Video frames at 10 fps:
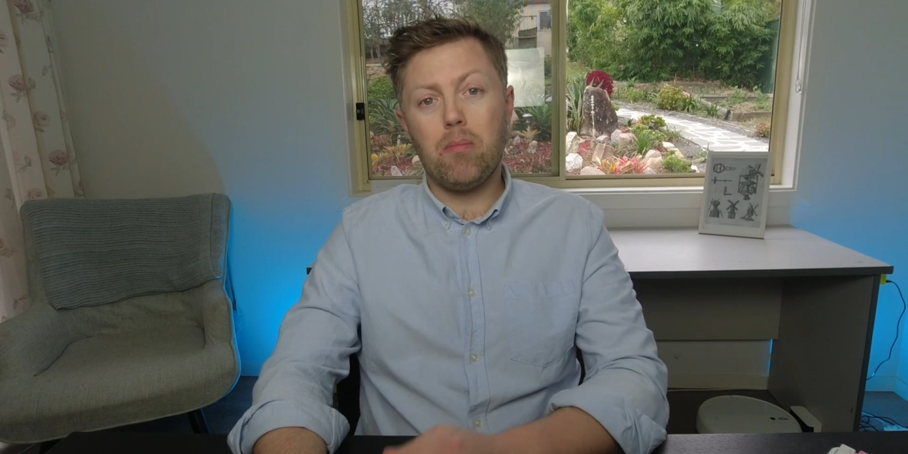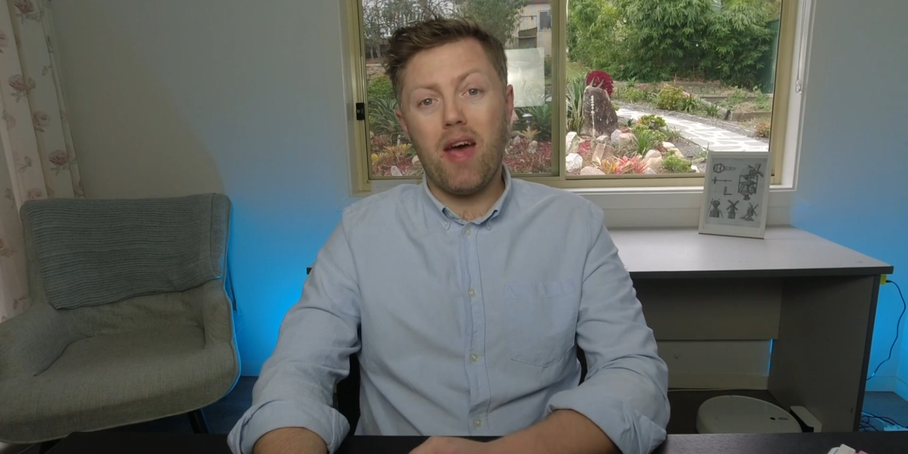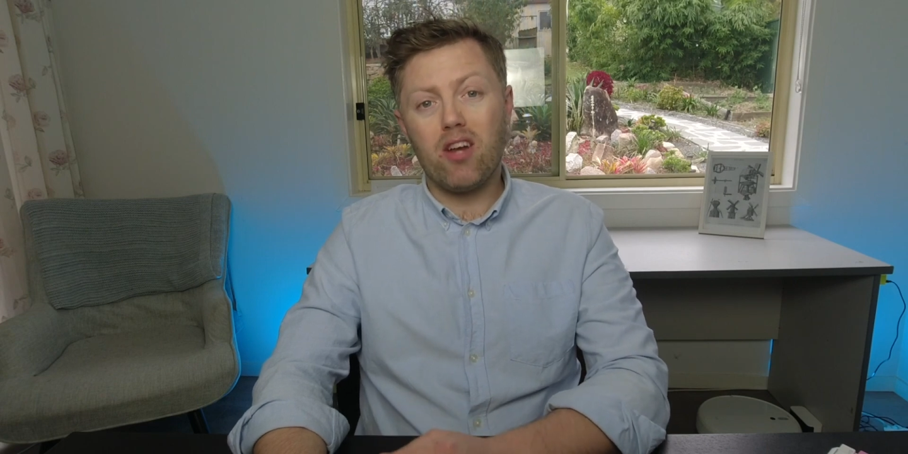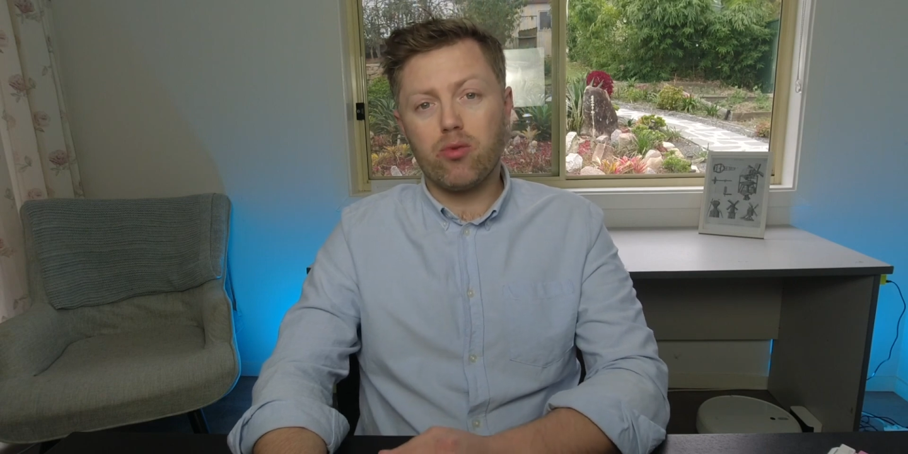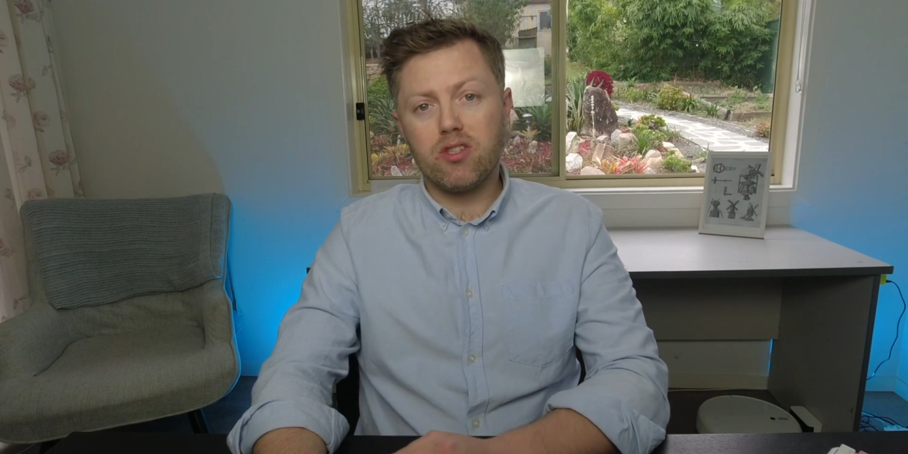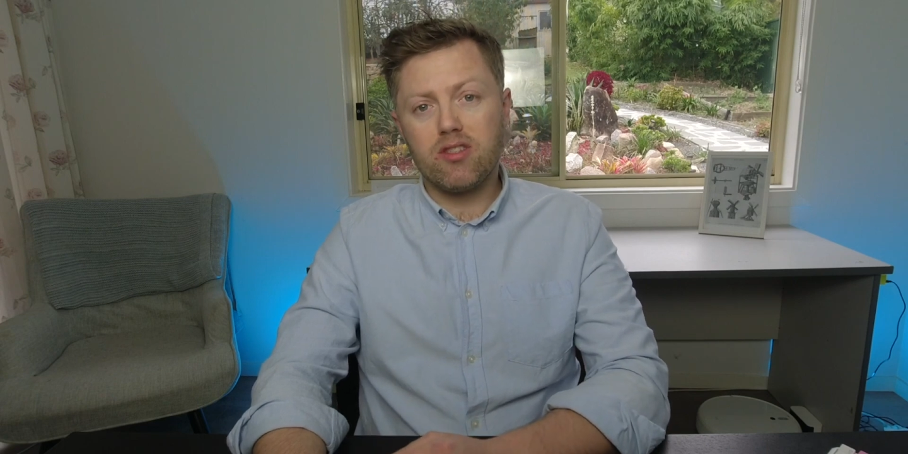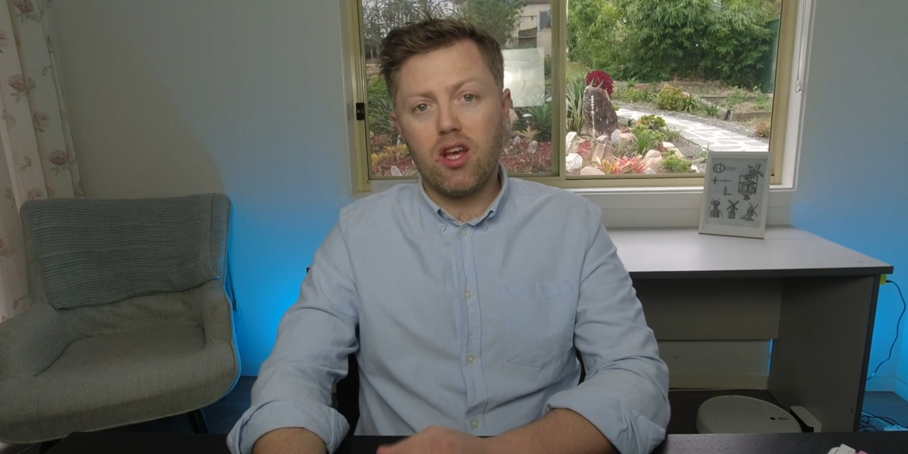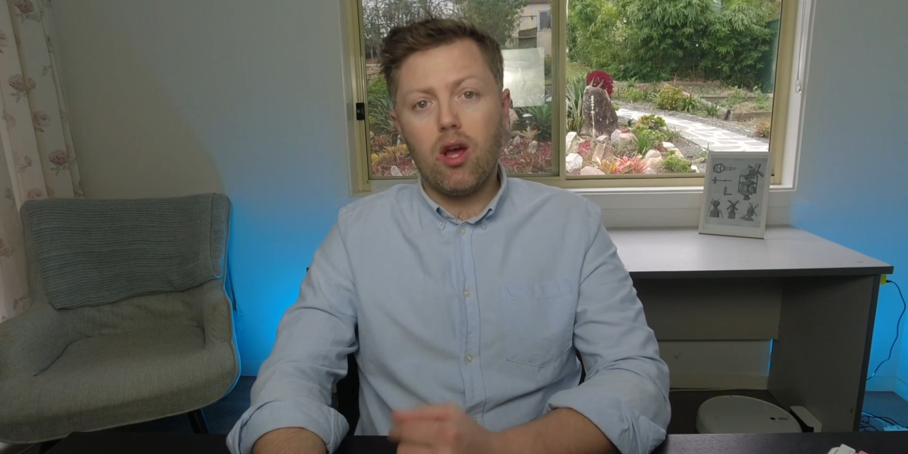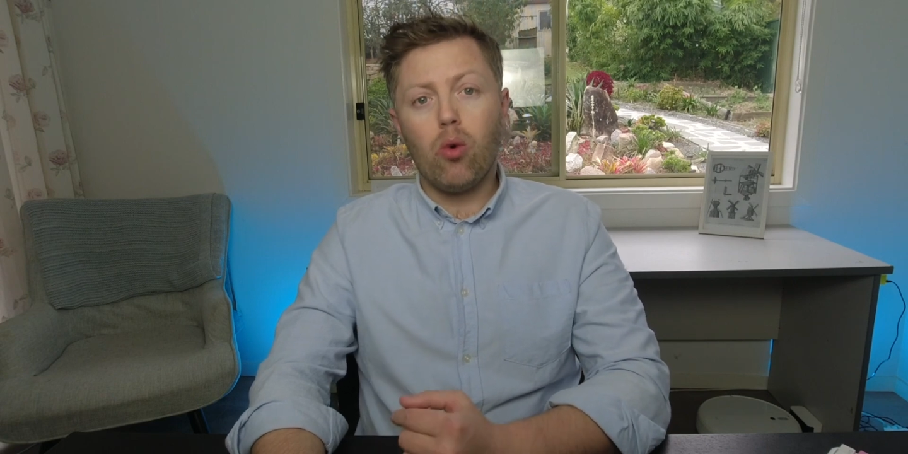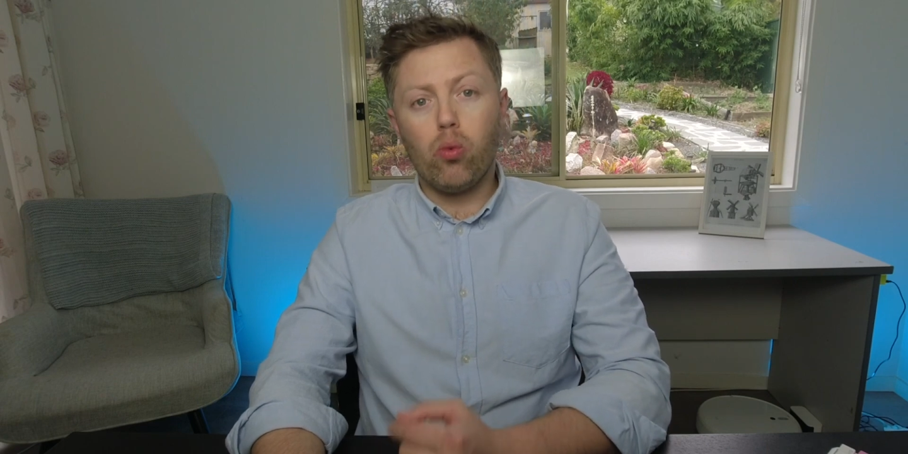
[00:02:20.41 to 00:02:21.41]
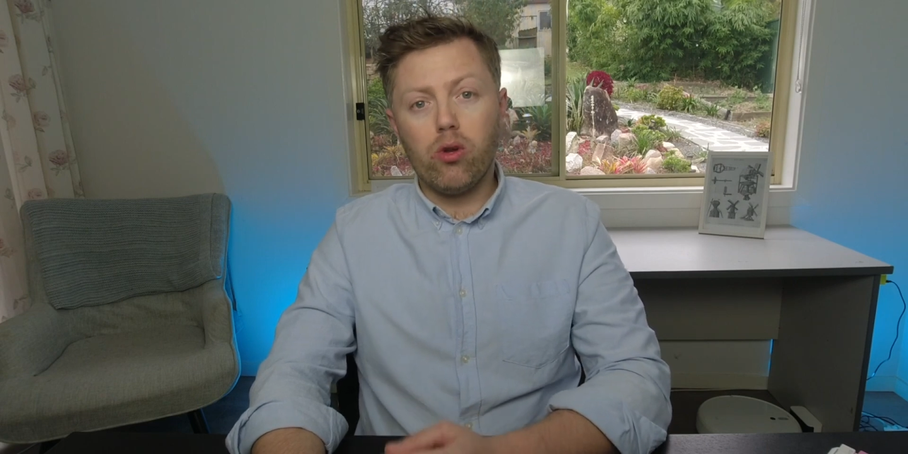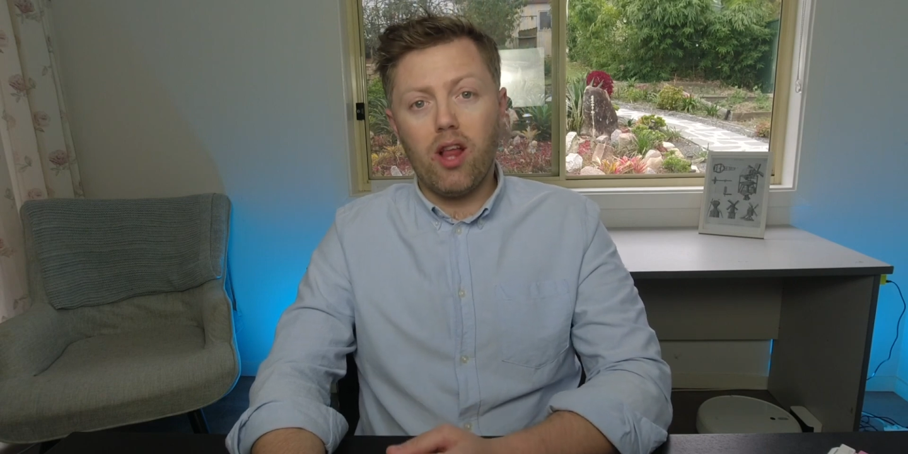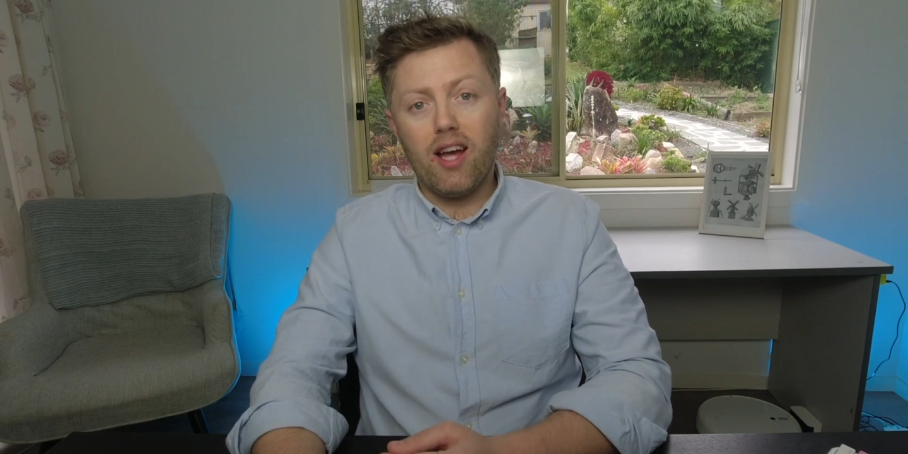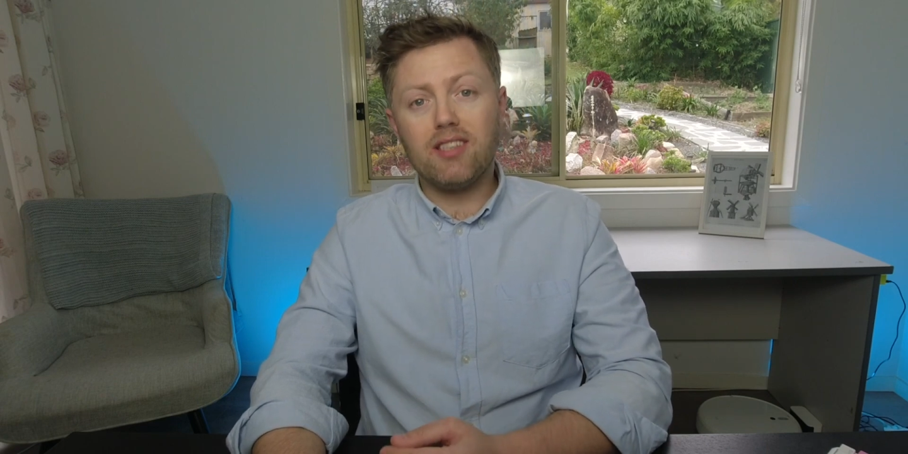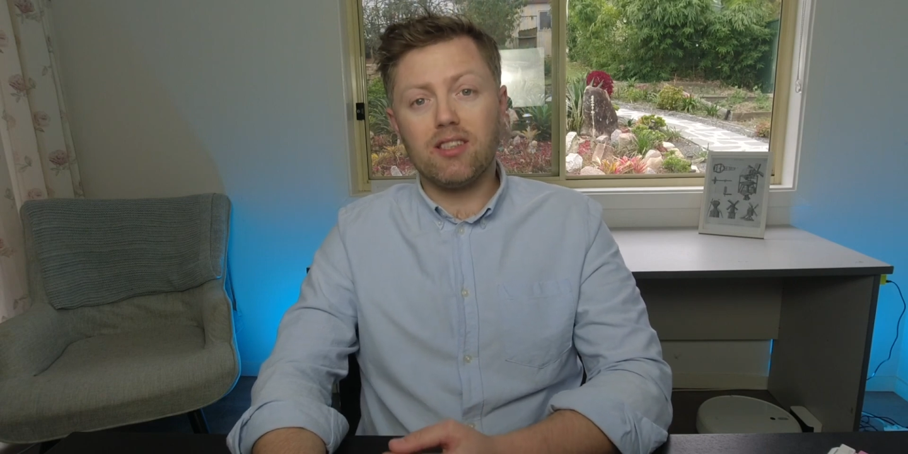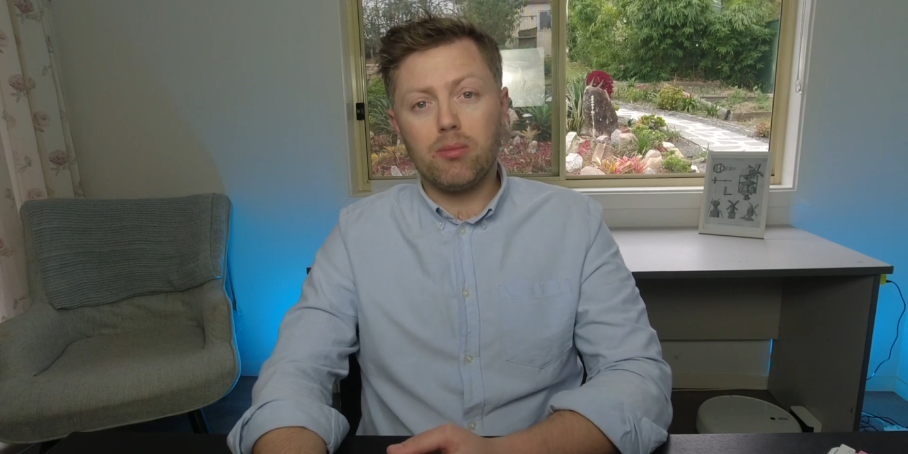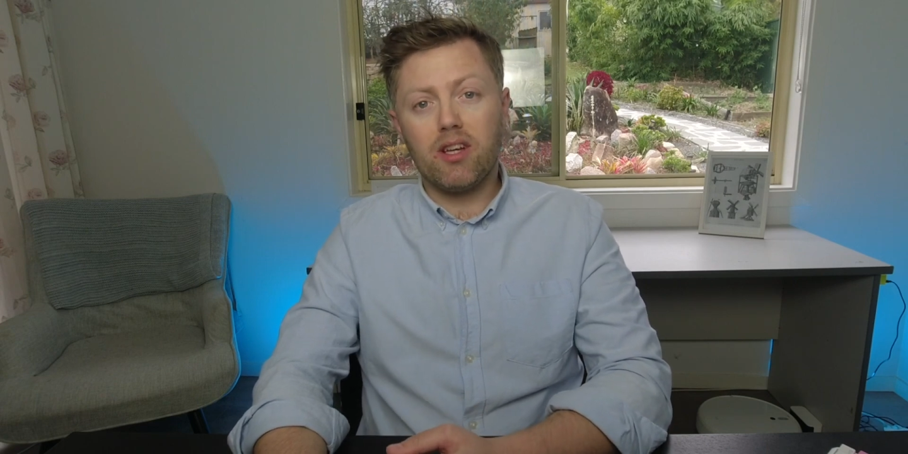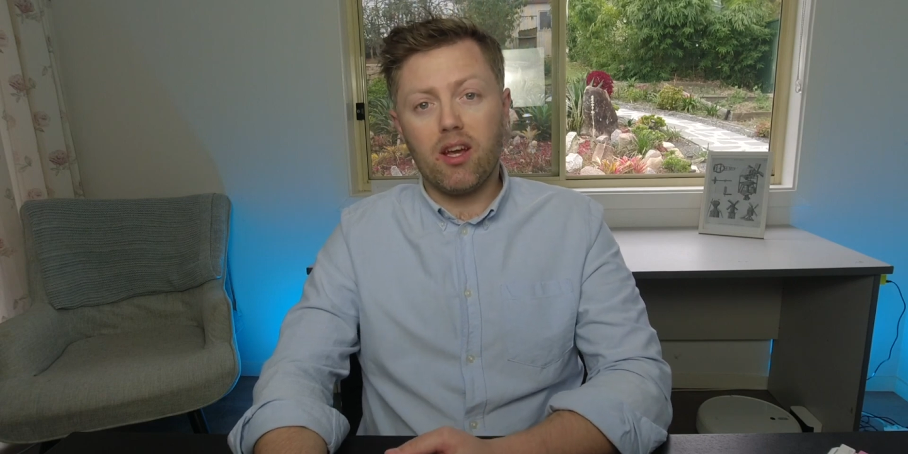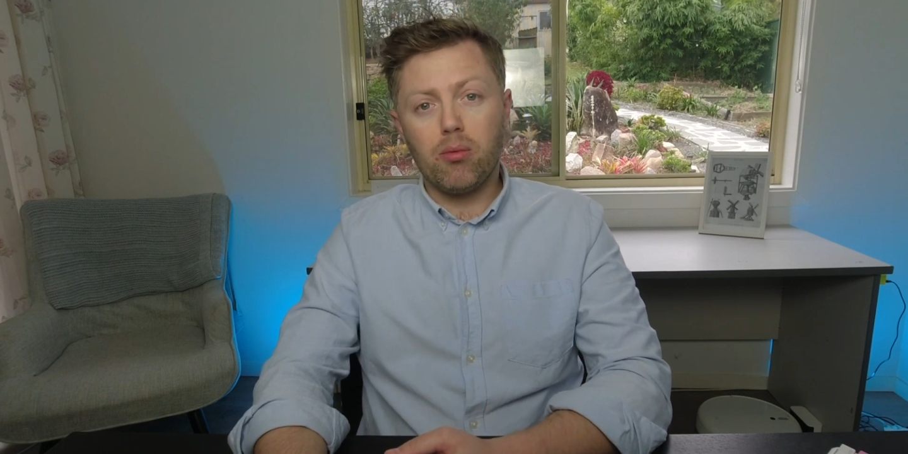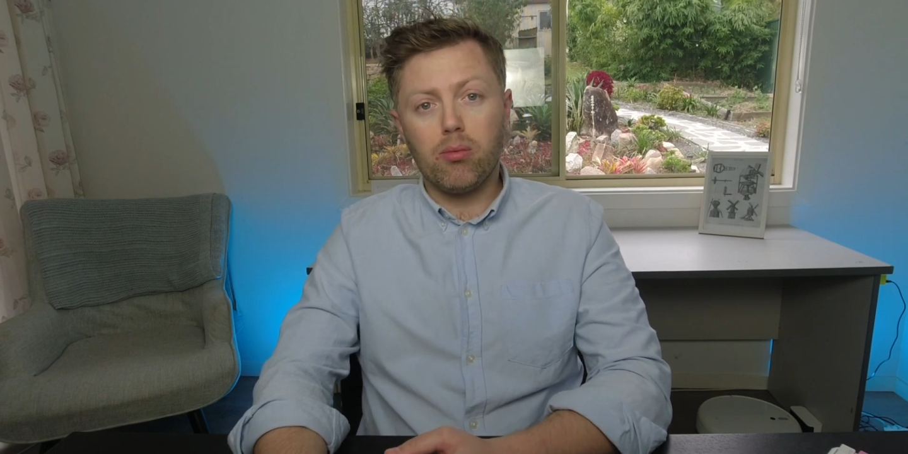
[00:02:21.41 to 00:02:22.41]
batteries will actually be
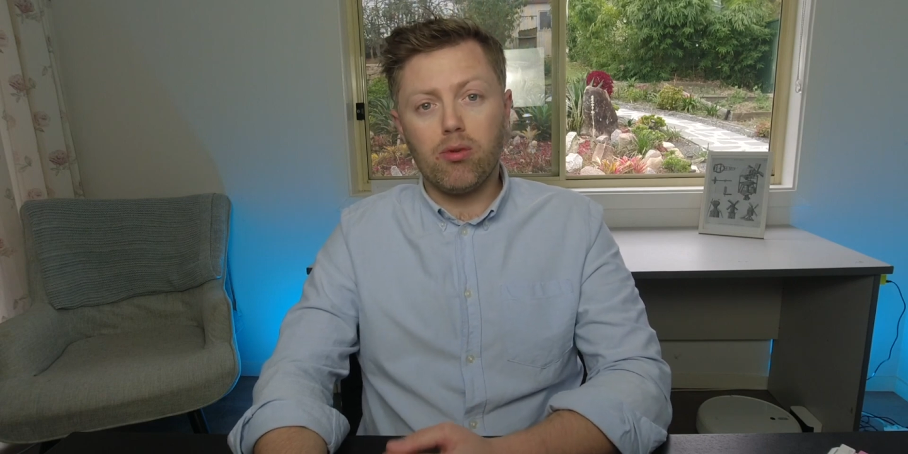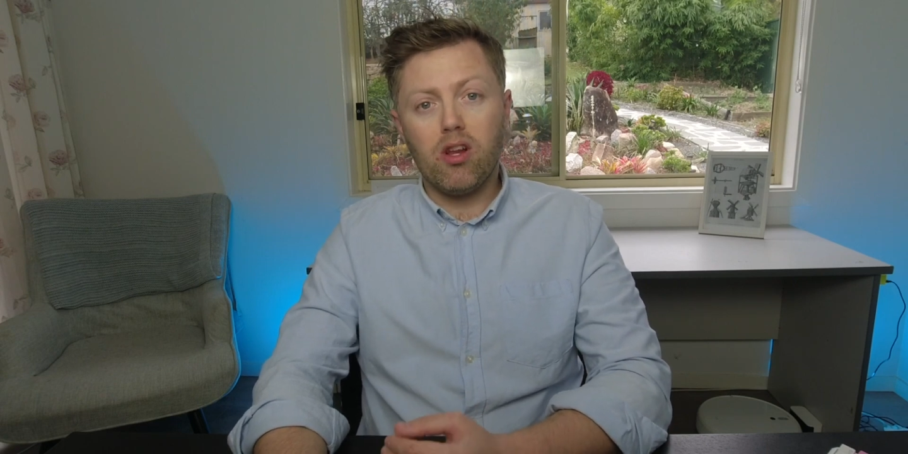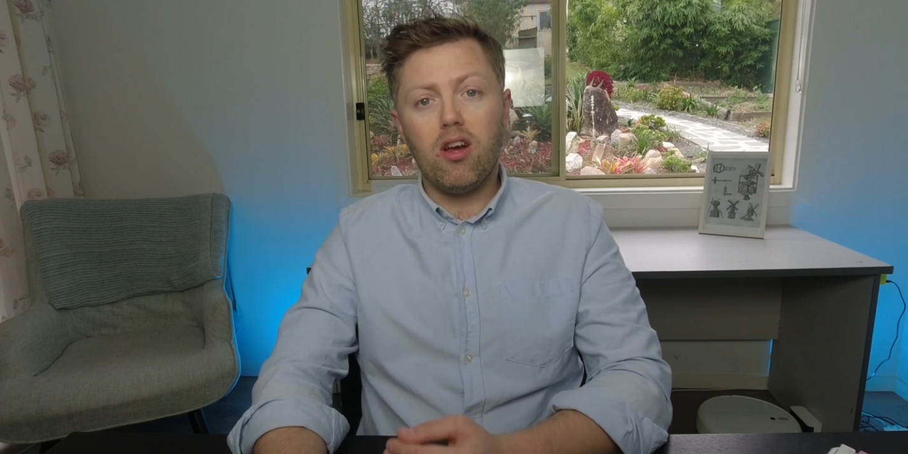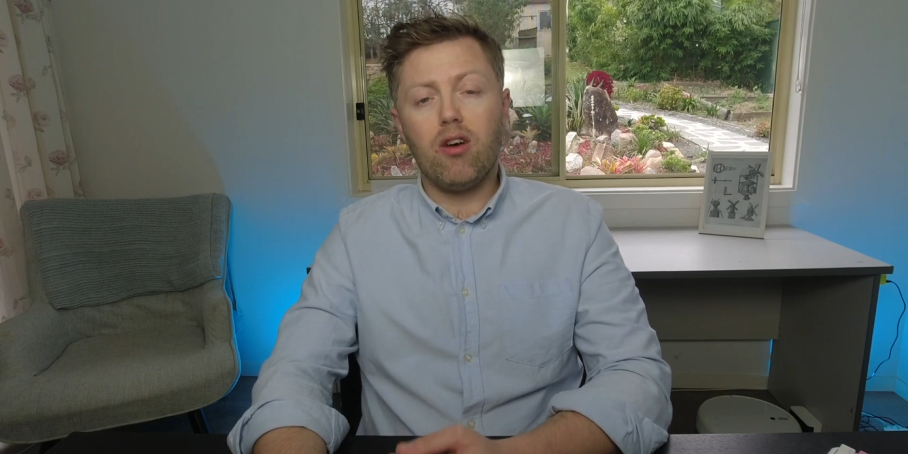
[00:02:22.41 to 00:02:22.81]
capable